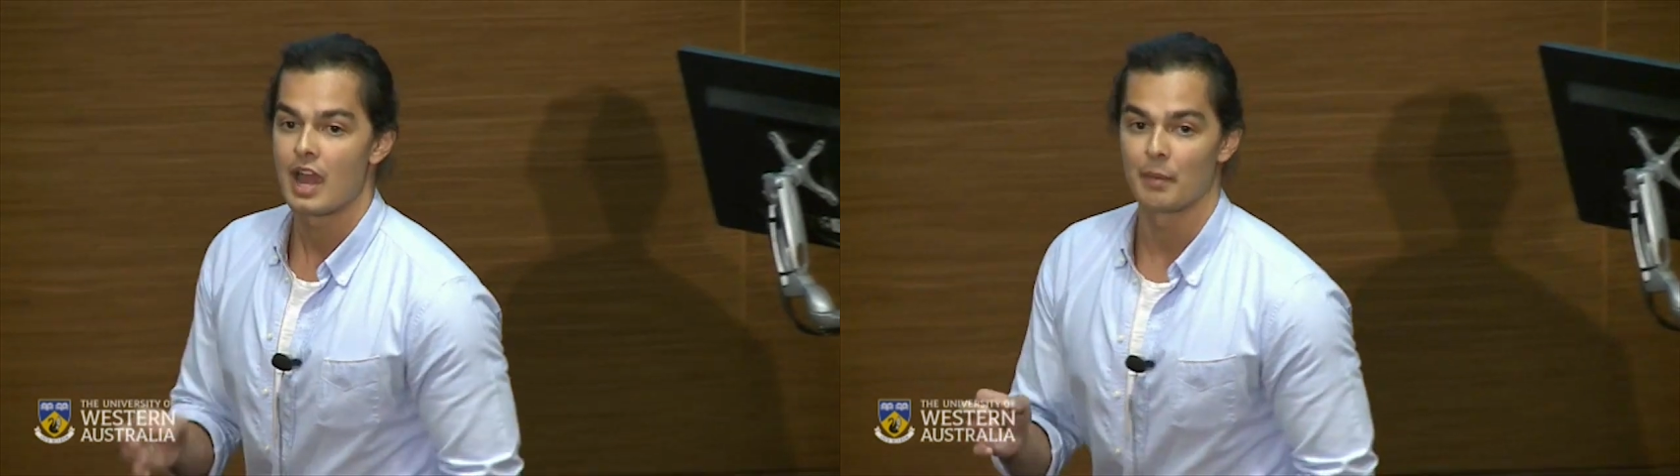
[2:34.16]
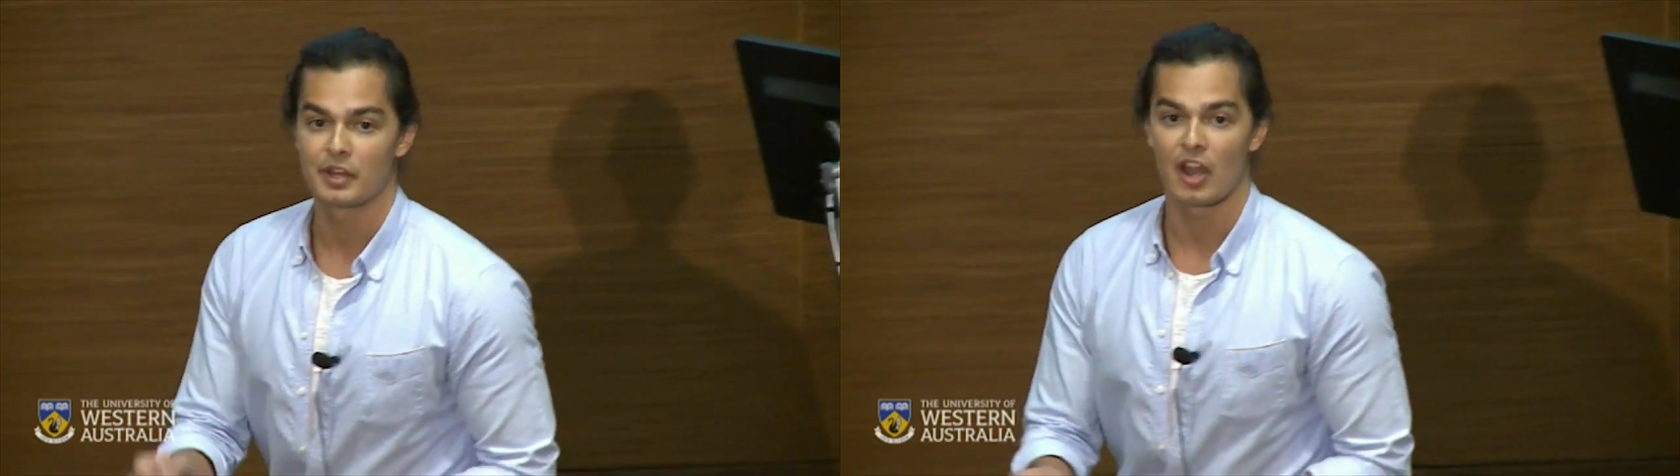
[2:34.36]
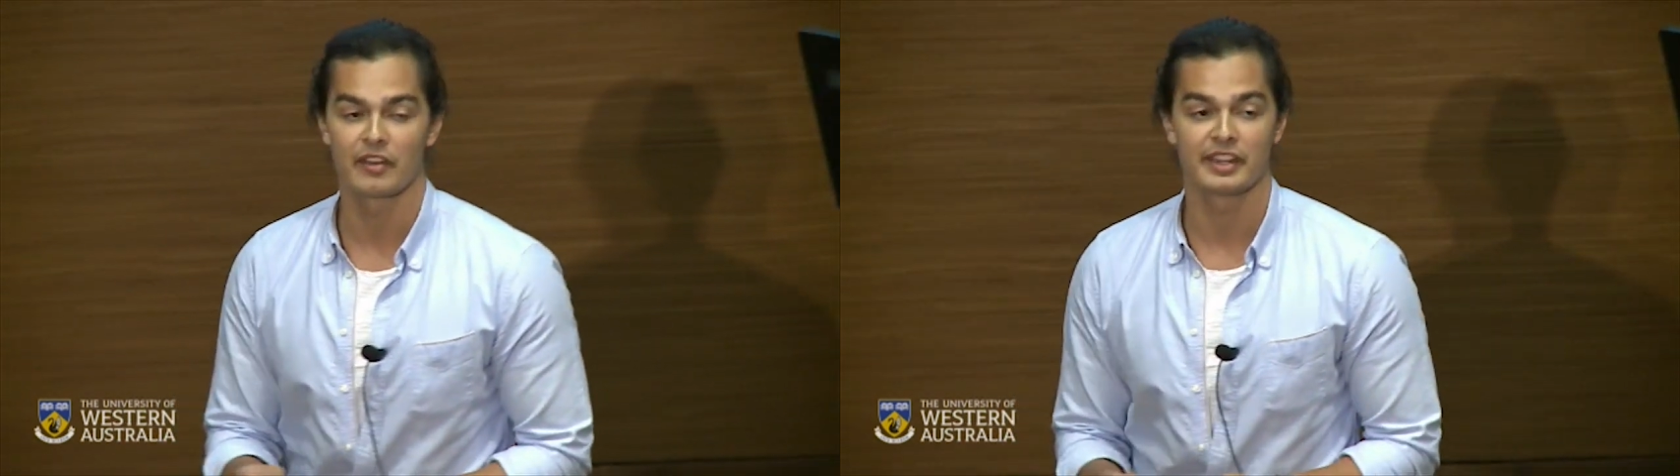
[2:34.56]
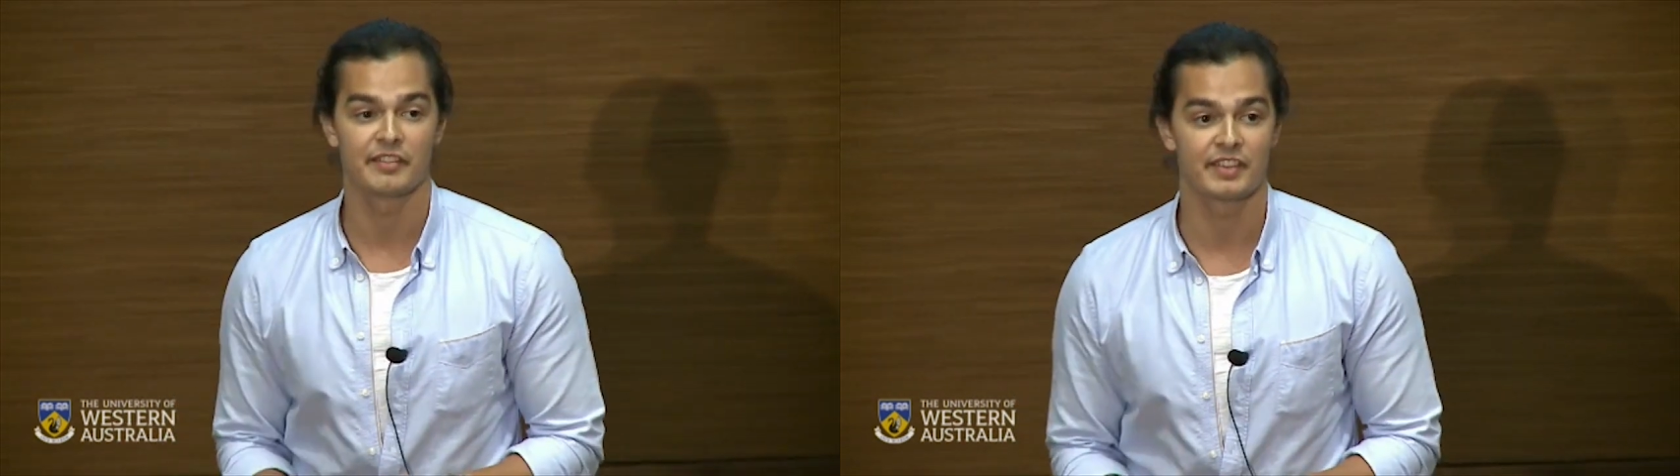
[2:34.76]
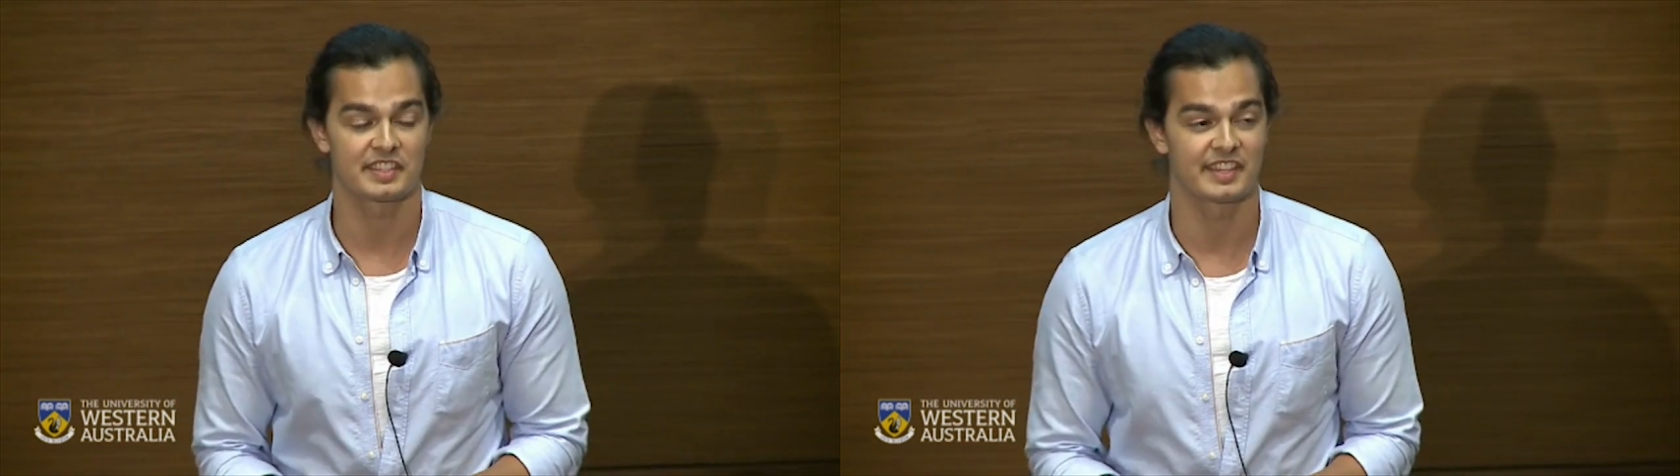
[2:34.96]
I'm currently
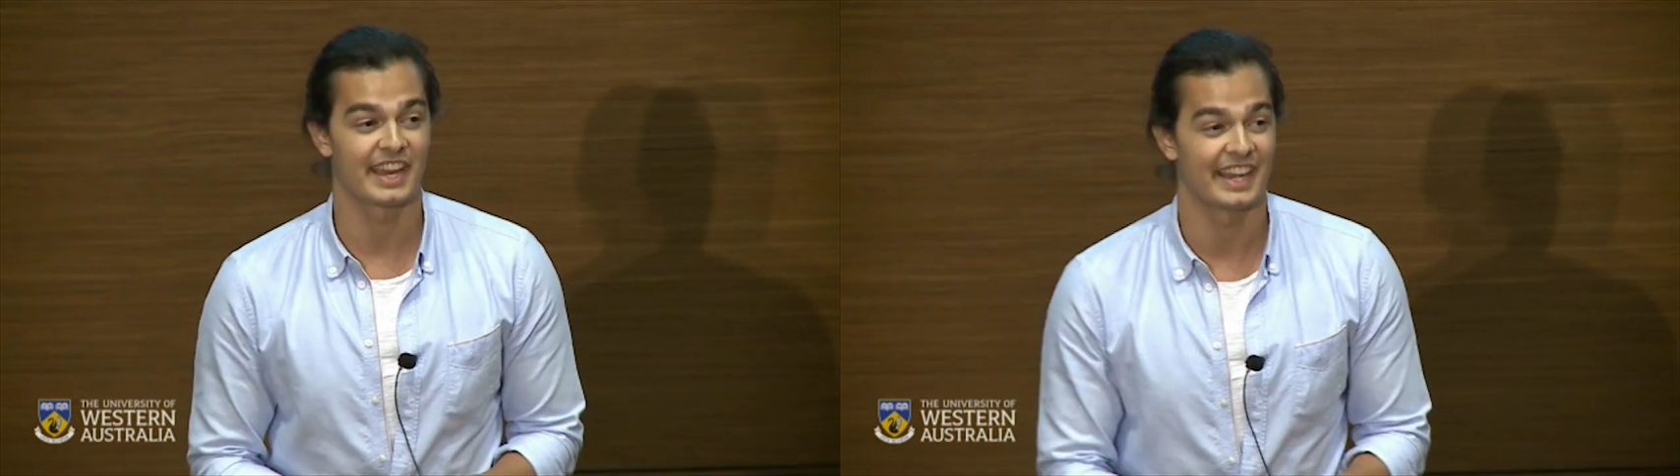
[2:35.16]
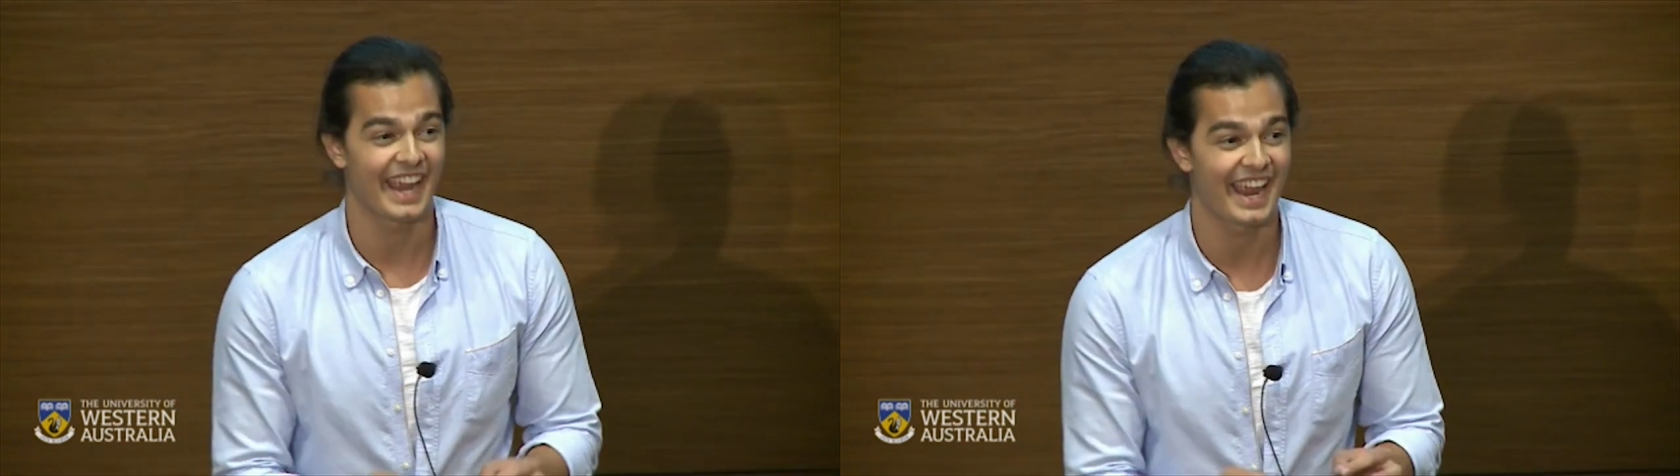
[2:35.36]
investigating